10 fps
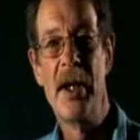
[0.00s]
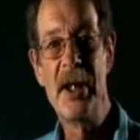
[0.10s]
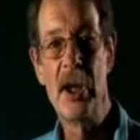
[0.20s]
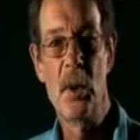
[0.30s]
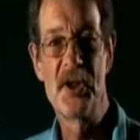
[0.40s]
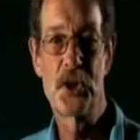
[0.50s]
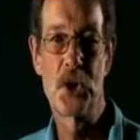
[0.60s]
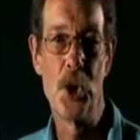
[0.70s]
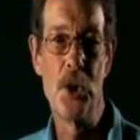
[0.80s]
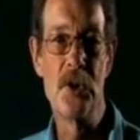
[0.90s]
deal with
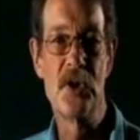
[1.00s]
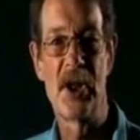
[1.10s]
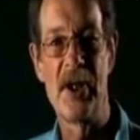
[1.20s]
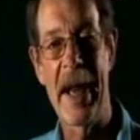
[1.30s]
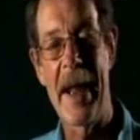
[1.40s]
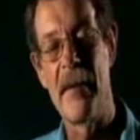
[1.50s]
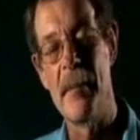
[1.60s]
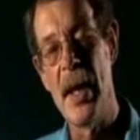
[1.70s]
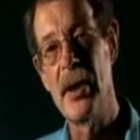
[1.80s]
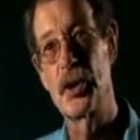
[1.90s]
students and they have
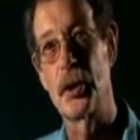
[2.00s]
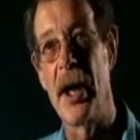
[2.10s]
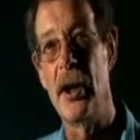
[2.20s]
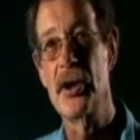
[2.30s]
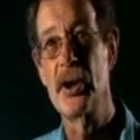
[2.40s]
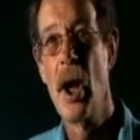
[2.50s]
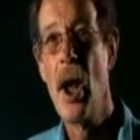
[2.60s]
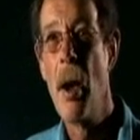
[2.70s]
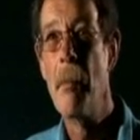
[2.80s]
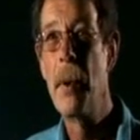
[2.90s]
administrators,
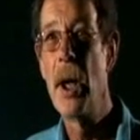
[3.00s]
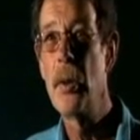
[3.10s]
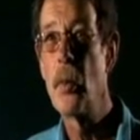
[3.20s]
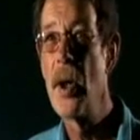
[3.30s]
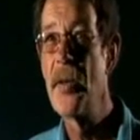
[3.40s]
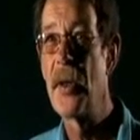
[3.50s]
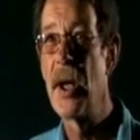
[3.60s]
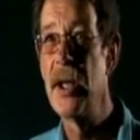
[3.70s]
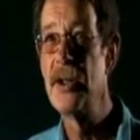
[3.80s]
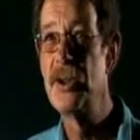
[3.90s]
but with
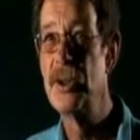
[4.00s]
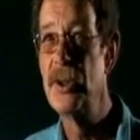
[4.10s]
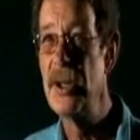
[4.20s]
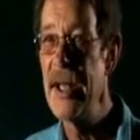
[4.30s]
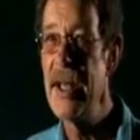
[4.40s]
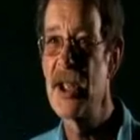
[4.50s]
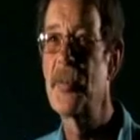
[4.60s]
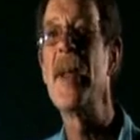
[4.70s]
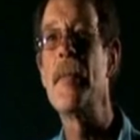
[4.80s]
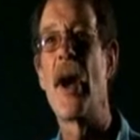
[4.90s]
an
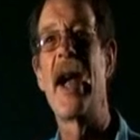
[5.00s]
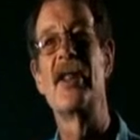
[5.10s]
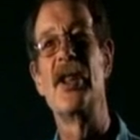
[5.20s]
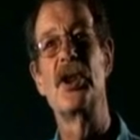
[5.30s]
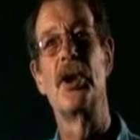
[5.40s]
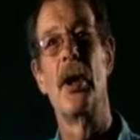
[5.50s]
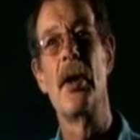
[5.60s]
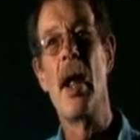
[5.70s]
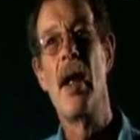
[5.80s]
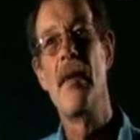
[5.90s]
ESP practitioner,
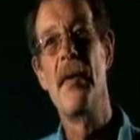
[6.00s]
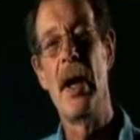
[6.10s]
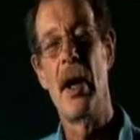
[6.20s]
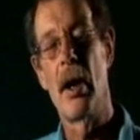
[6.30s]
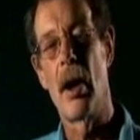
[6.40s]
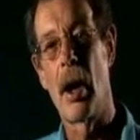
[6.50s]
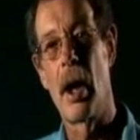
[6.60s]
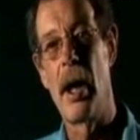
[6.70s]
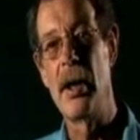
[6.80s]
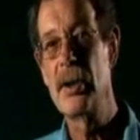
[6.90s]

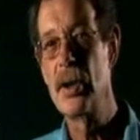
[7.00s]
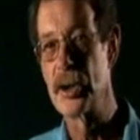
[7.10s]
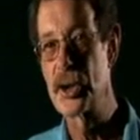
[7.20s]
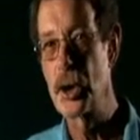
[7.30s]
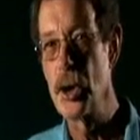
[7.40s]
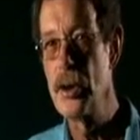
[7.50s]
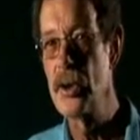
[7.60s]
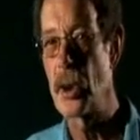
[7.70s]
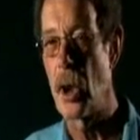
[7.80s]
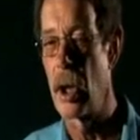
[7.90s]
your
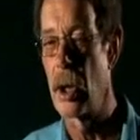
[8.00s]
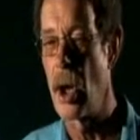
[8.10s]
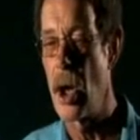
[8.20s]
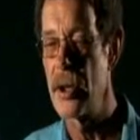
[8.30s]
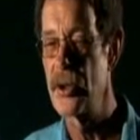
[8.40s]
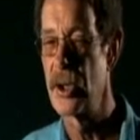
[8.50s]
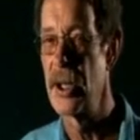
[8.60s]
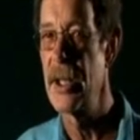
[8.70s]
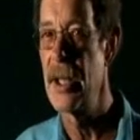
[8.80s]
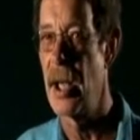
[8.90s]
students are
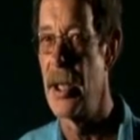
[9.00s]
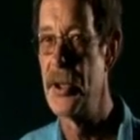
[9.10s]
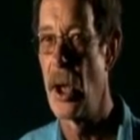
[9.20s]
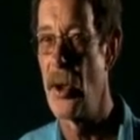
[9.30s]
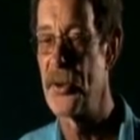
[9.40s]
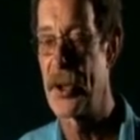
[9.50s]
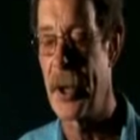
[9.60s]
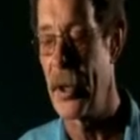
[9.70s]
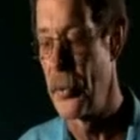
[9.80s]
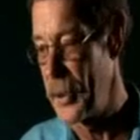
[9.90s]
largely adults.
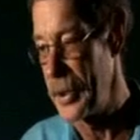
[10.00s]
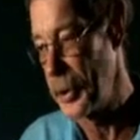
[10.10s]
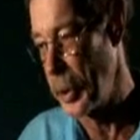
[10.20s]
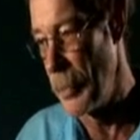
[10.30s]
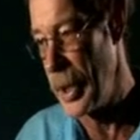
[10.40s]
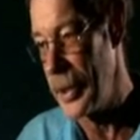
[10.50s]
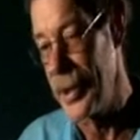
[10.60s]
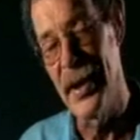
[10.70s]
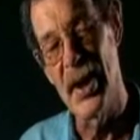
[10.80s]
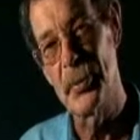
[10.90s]
I don't think there are many
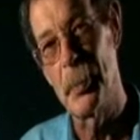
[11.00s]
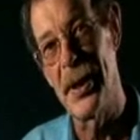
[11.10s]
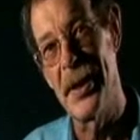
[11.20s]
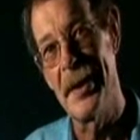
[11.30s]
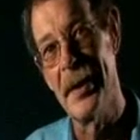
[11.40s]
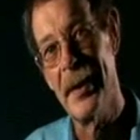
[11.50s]
ESP